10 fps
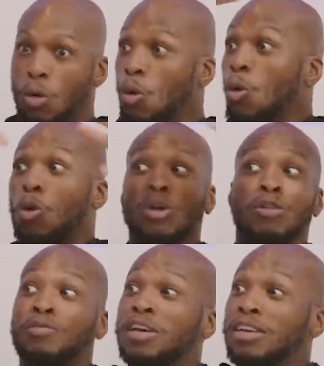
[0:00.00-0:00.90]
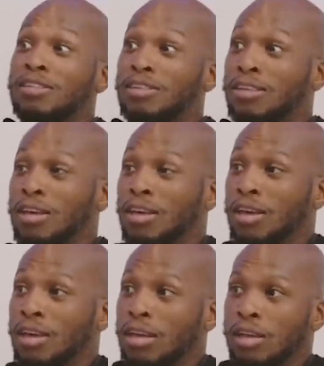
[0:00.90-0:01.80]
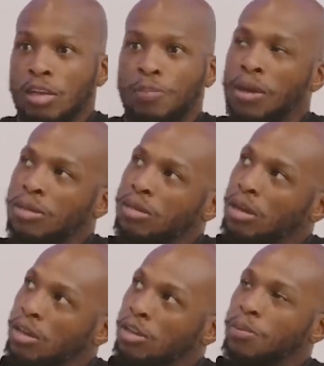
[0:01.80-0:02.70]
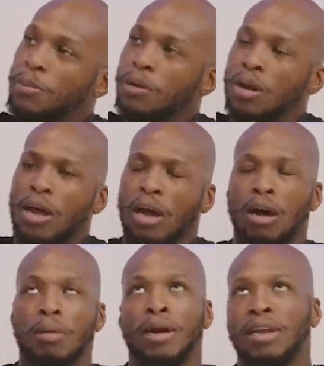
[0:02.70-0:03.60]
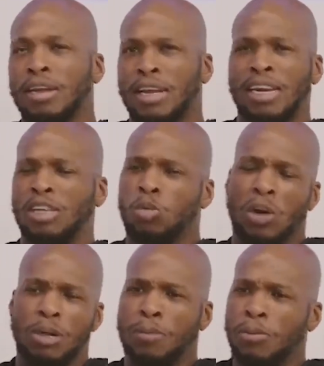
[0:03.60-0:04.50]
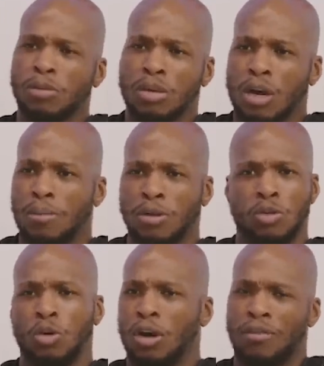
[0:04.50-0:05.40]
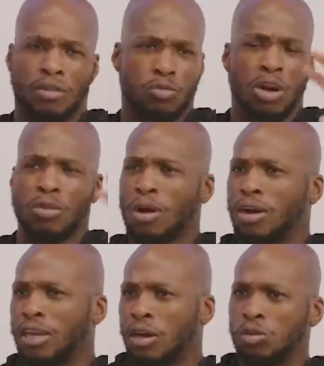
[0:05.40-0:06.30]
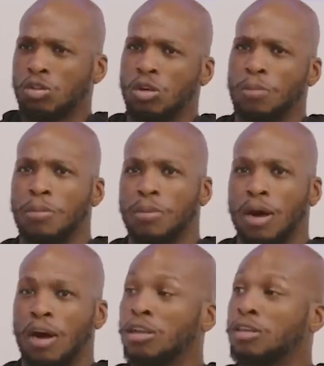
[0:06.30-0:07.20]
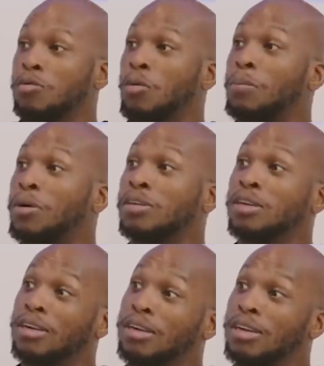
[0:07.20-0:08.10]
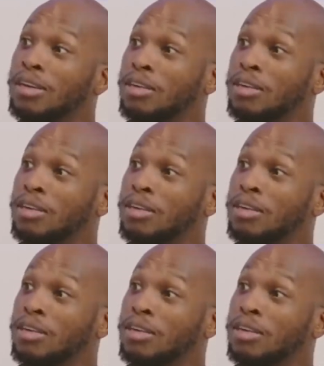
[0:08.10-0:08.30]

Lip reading: all of this. Yeah. These people are like, oh man, they need 20 people to come, and you have to run around and get all these 20 people. I asked if one person can